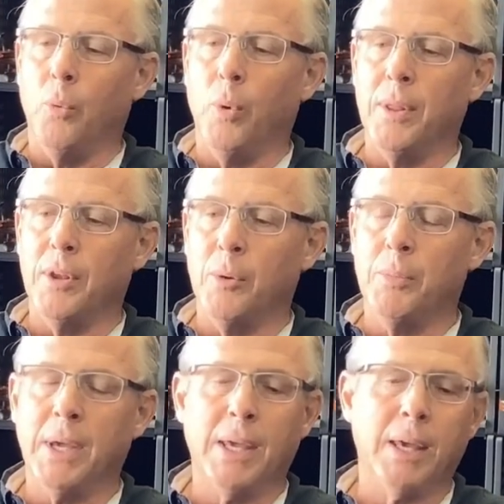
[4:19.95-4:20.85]
when they're
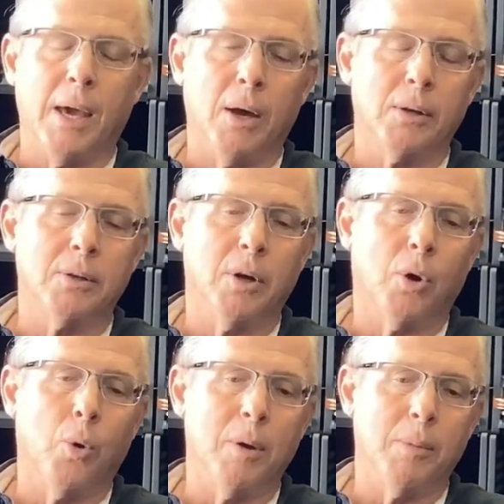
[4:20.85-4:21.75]
picking out
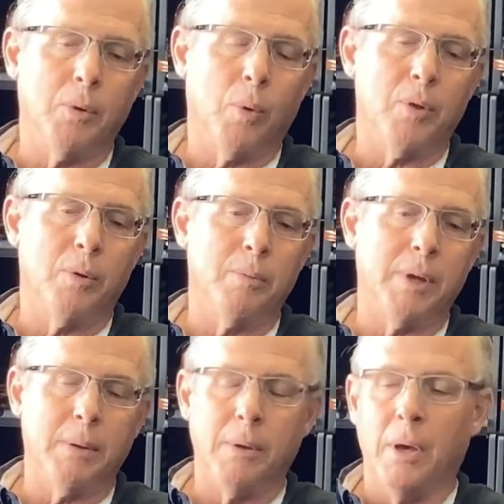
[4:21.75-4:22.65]
equipment, whether it
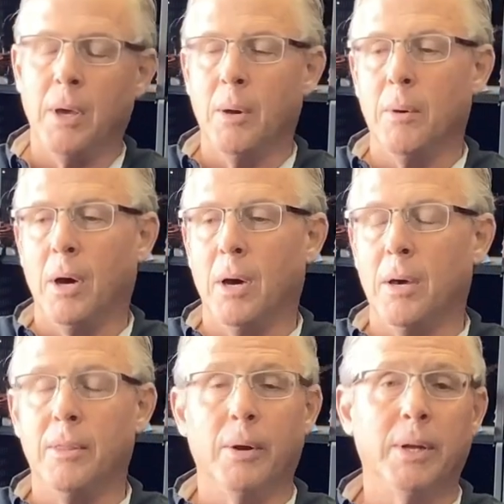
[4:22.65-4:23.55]
be
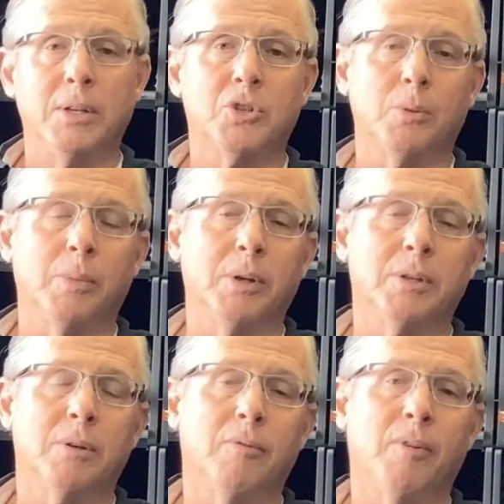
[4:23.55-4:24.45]
their
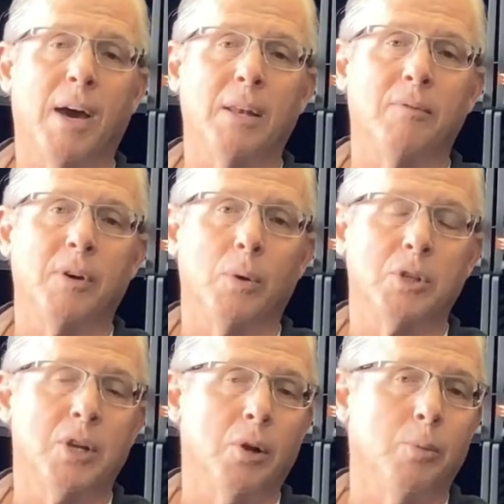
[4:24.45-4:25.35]
instrument, violin, viola,
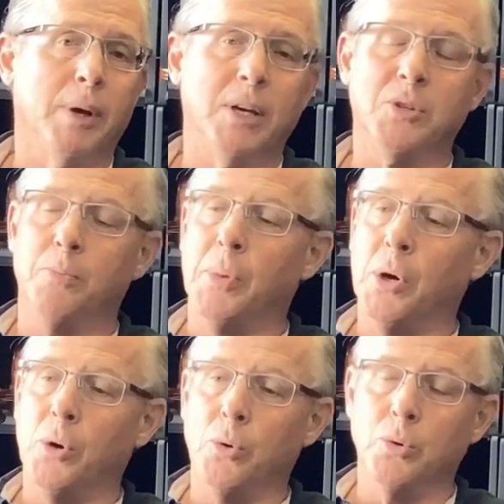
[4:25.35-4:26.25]
cello, bass,
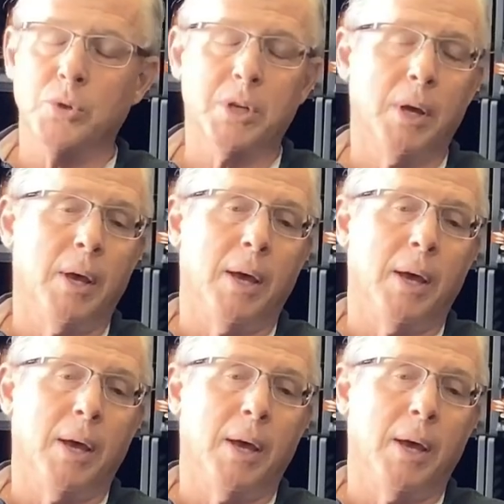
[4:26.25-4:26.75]
bows,